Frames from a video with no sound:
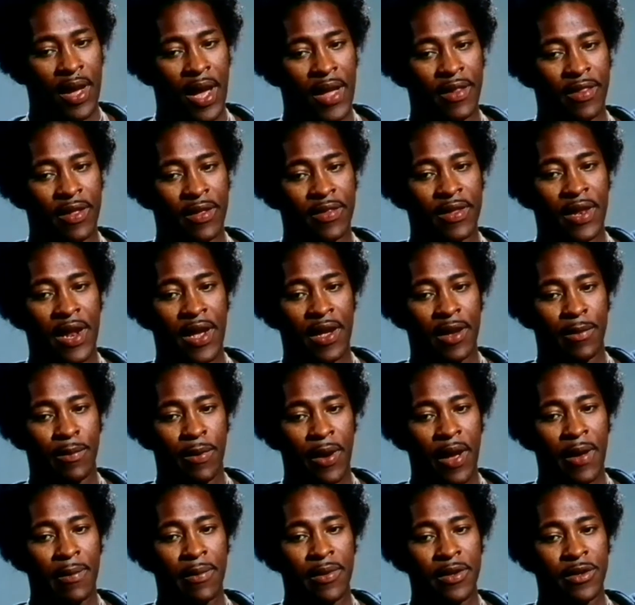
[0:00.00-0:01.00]
I think that I could
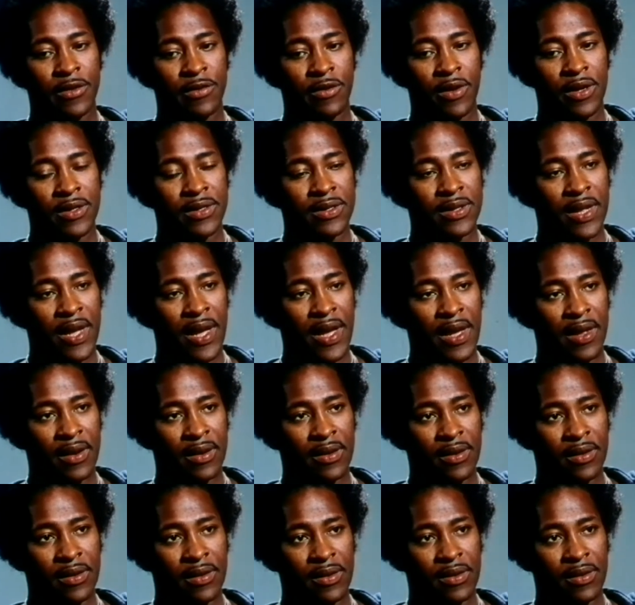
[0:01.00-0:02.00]
probably trust that
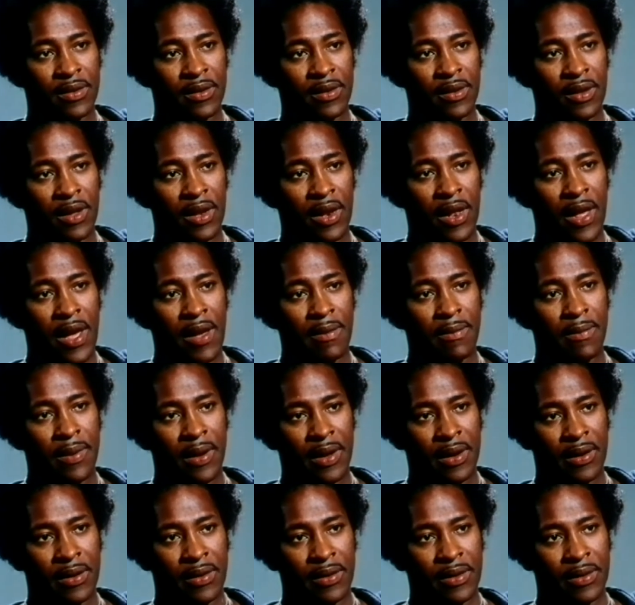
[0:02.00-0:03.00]
a lot
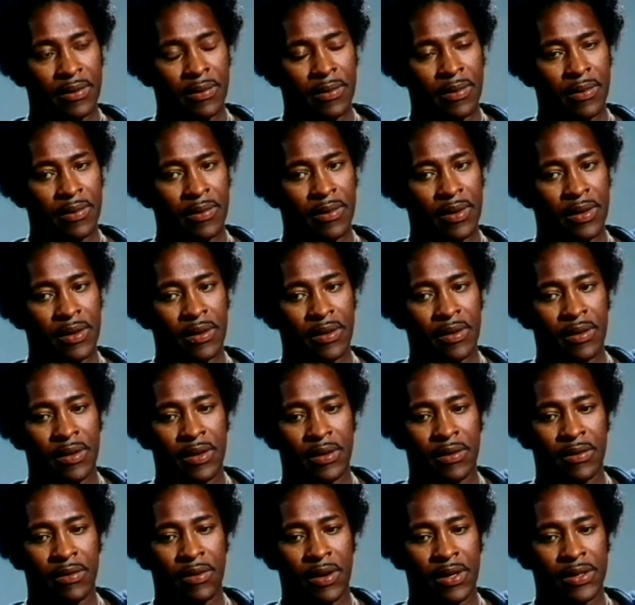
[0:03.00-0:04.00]
better
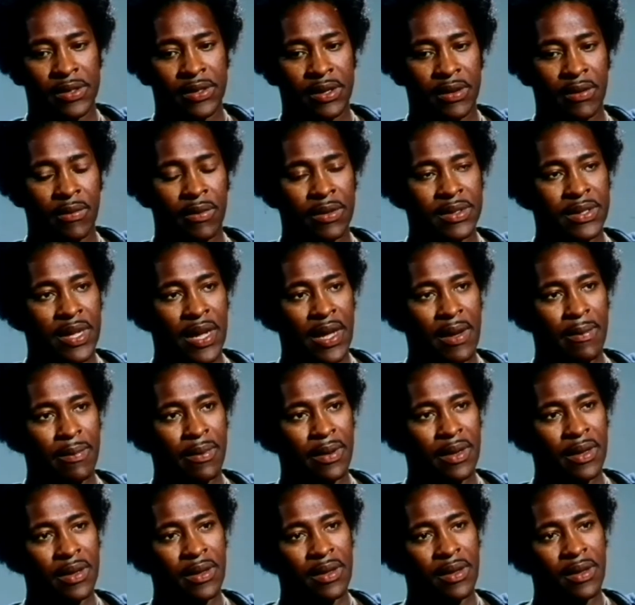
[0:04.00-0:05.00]
than trusting what's
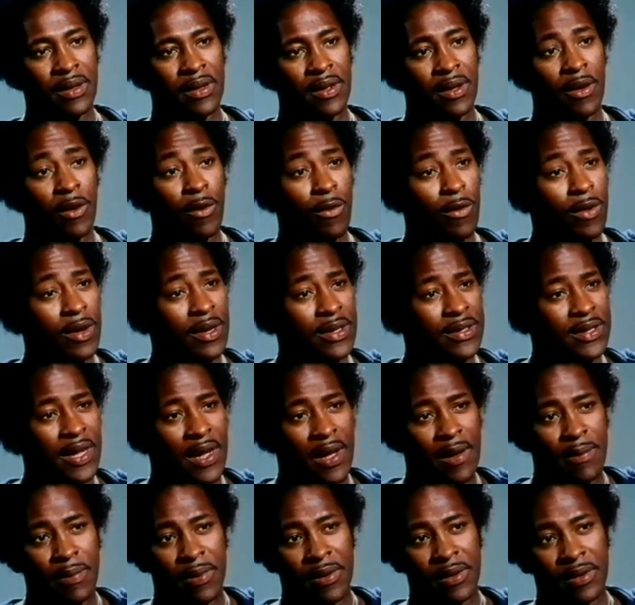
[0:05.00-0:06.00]
happening or what has
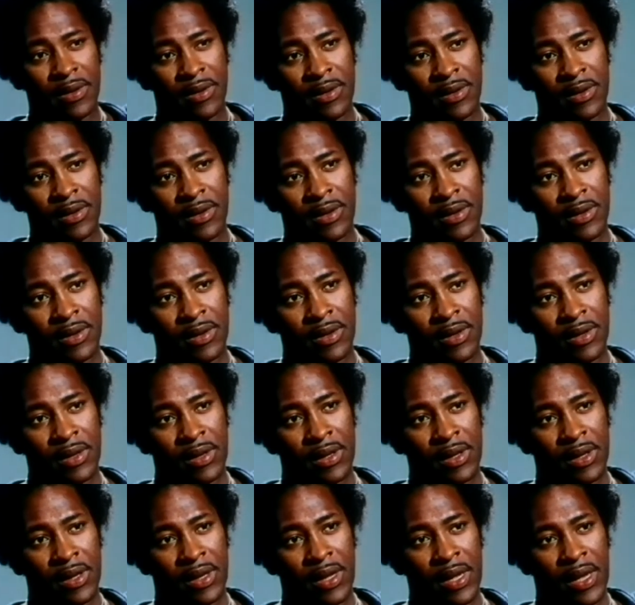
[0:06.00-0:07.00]
happened.
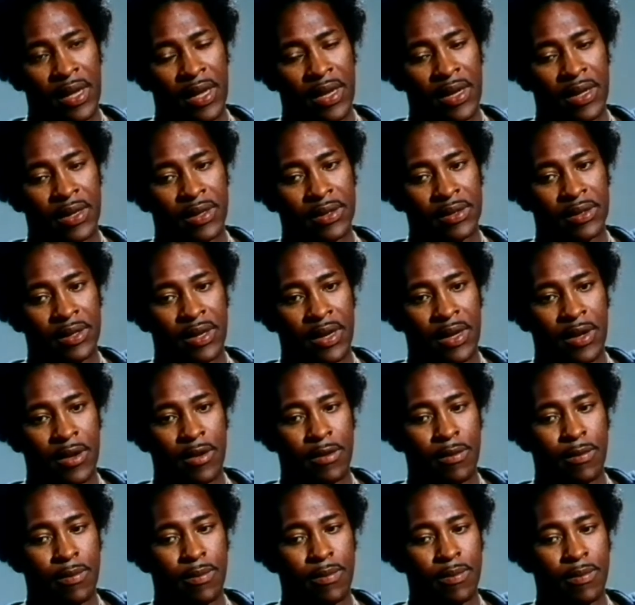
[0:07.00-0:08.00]
And
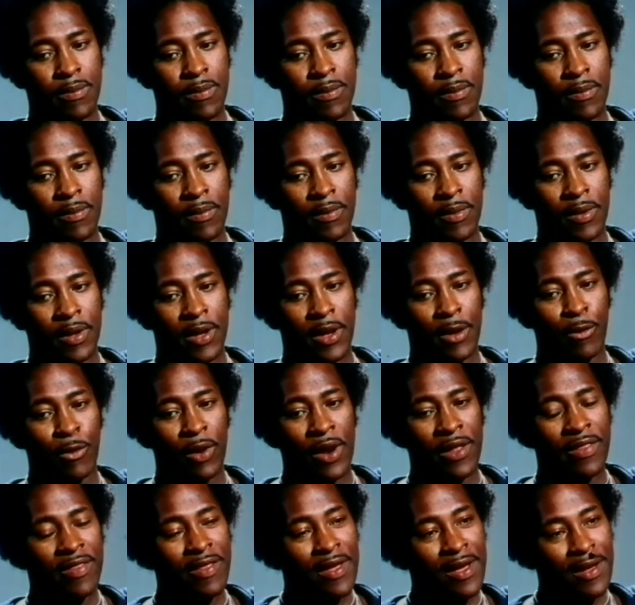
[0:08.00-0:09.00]

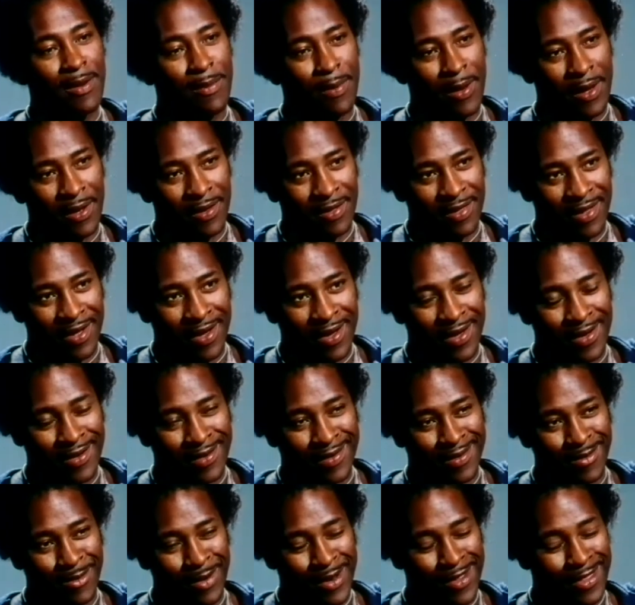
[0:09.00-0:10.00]
when I think about that,
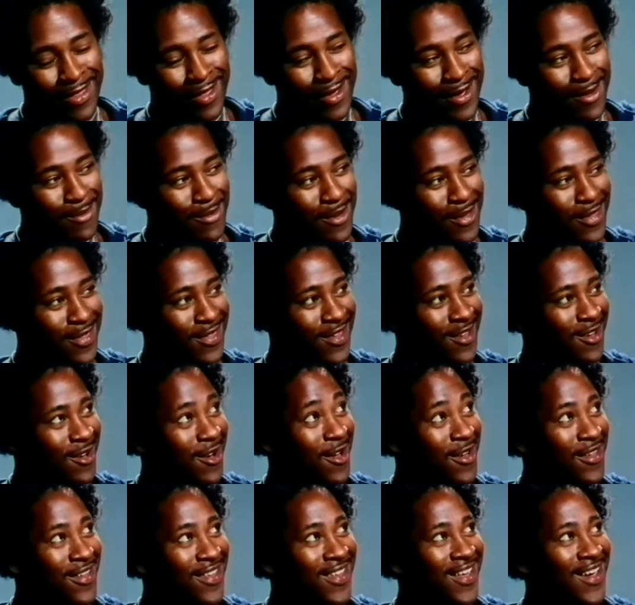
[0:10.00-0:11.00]
when I think about
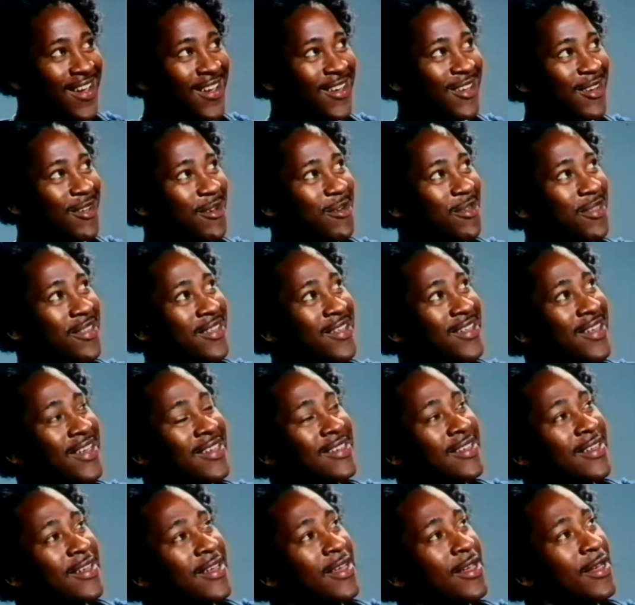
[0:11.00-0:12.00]
all of that, you know,
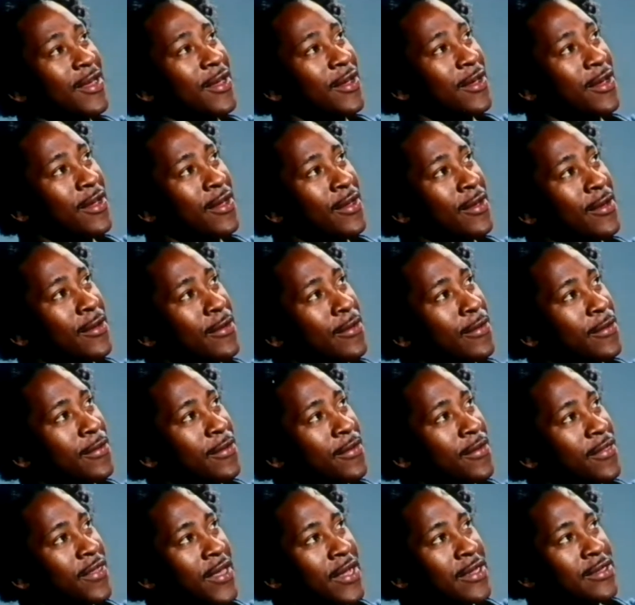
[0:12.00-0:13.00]
that
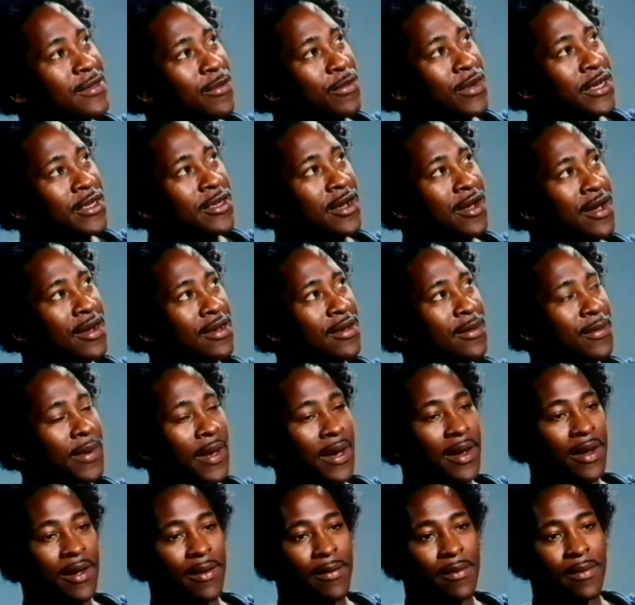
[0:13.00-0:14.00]
things that we talked
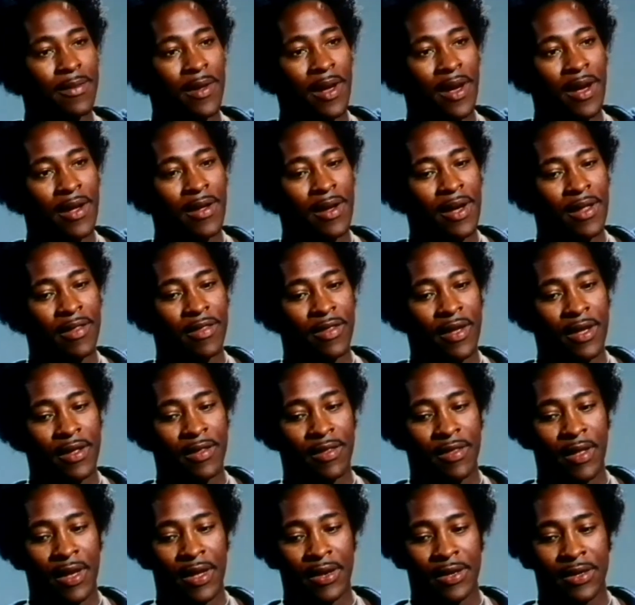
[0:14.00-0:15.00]
about, I
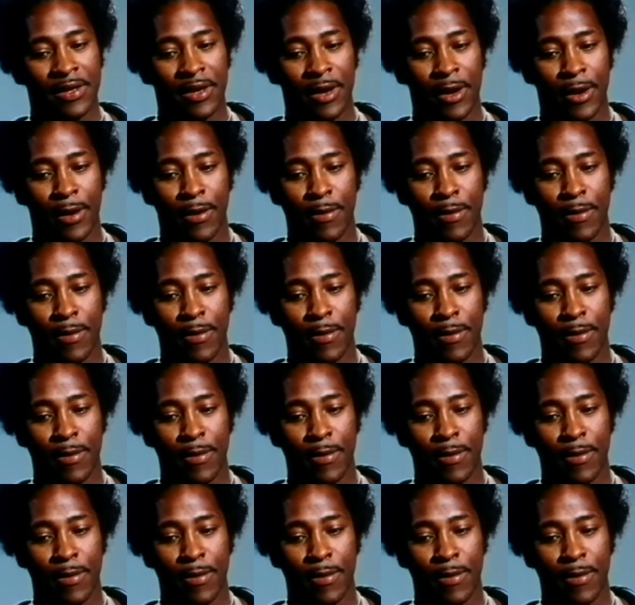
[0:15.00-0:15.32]
think that